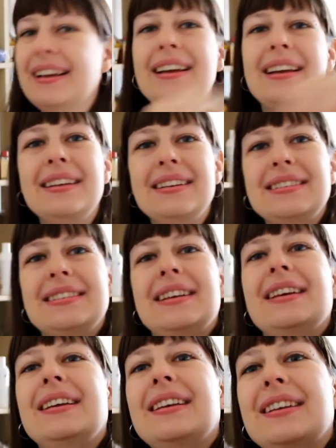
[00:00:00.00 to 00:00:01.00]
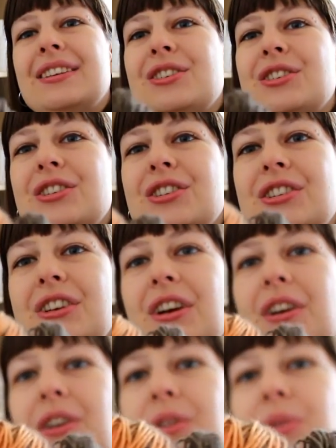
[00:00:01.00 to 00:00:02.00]
and I can
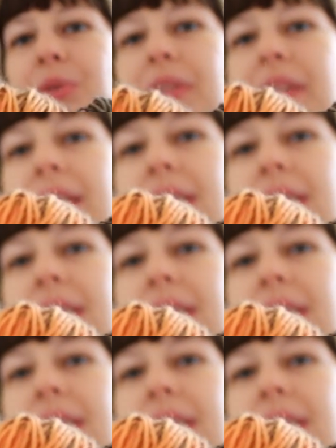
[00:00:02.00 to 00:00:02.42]
show